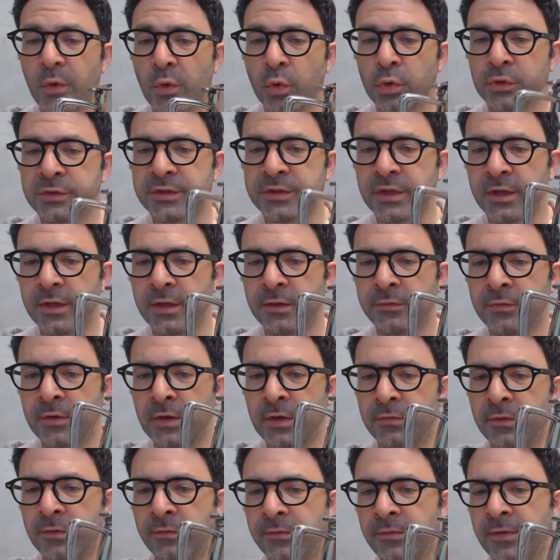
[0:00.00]
Also, if you
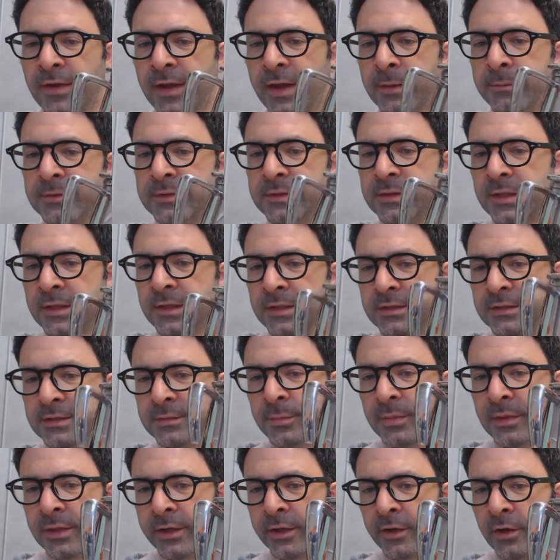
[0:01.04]
have the flames
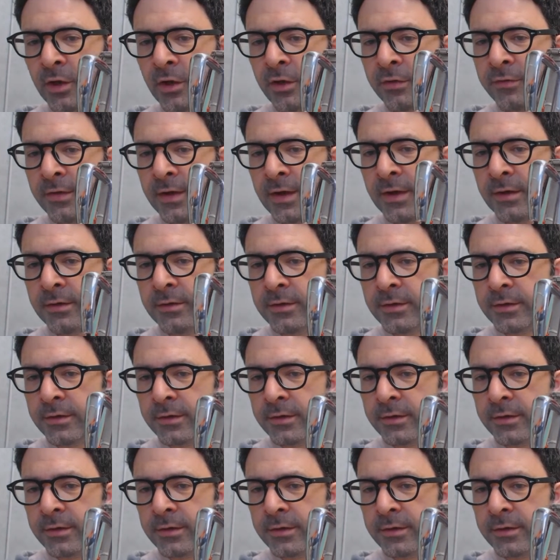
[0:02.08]
spilling over,